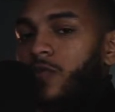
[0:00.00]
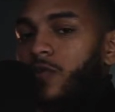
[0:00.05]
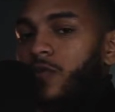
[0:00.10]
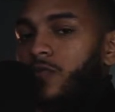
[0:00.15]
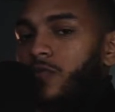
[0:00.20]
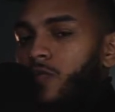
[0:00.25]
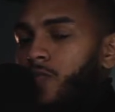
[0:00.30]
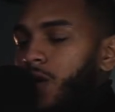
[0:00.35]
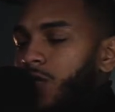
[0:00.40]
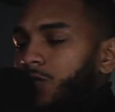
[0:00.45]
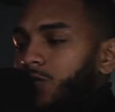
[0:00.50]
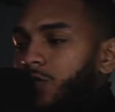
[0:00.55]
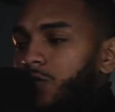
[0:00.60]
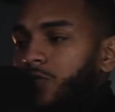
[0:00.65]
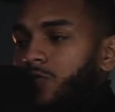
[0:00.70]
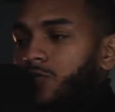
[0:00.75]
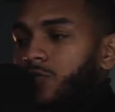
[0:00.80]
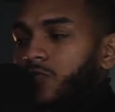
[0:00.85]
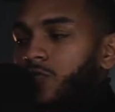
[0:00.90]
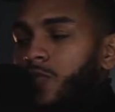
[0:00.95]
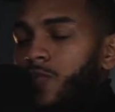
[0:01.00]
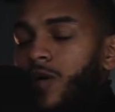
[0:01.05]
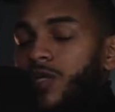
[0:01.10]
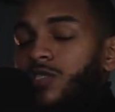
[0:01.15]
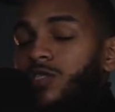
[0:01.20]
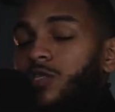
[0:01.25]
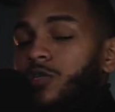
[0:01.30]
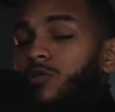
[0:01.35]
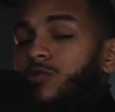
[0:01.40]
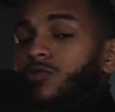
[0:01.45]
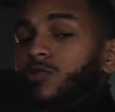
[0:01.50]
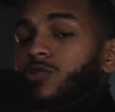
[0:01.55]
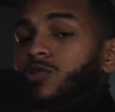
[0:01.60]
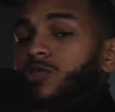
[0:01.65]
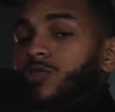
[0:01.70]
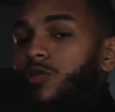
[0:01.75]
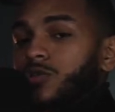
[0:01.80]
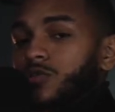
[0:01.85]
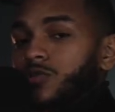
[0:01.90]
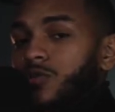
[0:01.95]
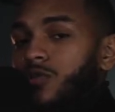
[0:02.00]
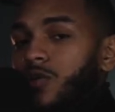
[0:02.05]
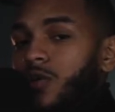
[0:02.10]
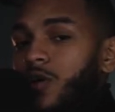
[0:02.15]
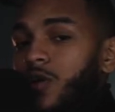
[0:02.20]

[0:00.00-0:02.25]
for my children, for my children's children,